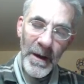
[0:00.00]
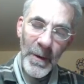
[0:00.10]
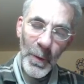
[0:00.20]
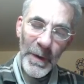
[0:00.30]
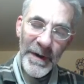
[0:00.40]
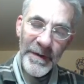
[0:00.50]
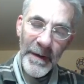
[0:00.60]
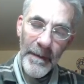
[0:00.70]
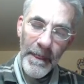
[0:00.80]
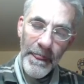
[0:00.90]

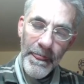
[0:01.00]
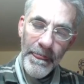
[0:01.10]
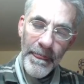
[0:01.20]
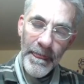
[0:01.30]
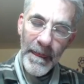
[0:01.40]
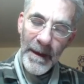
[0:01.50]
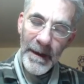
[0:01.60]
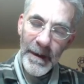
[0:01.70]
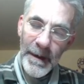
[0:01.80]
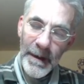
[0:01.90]
with
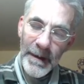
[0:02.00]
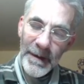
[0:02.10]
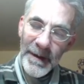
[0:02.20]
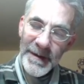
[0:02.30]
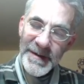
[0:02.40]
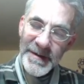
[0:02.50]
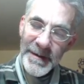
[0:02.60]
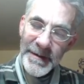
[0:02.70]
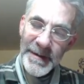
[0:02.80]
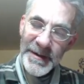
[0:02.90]

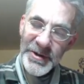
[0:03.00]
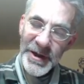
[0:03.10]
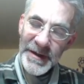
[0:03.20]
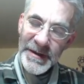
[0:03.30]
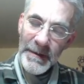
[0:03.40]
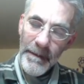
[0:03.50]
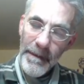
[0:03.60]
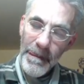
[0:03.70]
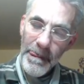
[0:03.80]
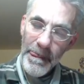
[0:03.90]
last digit
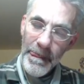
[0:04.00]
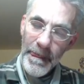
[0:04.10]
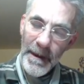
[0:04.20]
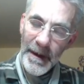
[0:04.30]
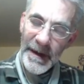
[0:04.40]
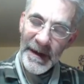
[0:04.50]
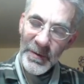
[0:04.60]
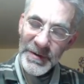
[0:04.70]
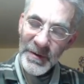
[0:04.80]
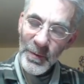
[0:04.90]

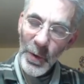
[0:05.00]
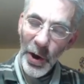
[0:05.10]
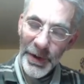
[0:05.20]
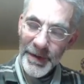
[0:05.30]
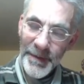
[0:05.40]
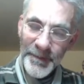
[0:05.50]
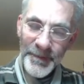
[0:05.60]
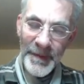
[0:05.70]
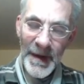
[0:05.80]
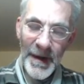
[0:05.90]
equal to 1.
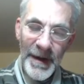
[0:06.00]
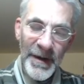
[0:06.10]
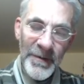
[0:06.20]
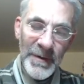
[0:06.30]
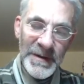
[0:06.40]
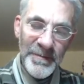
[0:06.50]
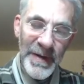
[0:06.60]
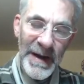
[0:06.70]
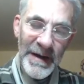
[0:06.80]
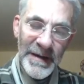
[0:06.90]
In other words,
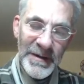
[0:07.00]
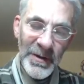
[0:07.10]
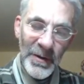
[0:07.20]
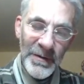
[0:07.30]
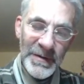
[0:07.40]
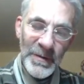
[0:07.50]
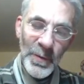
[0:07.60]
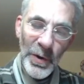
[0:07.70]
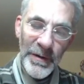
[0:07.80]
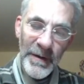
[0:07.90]
p is congruent to
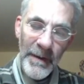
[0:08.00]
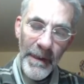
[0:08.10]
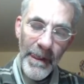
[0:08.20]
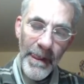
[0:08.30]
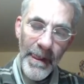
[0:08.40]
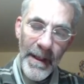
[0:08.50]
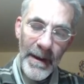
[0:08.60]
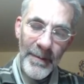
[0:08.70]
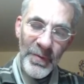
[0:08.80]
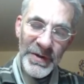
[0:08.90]
1
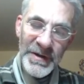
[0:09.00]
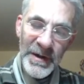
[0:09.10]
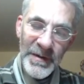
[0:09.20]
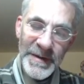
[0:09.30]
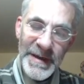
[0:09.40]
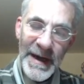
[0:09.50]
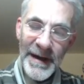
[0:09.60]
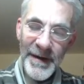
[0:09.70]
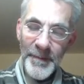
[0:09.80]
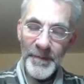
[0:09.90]
modulo 10.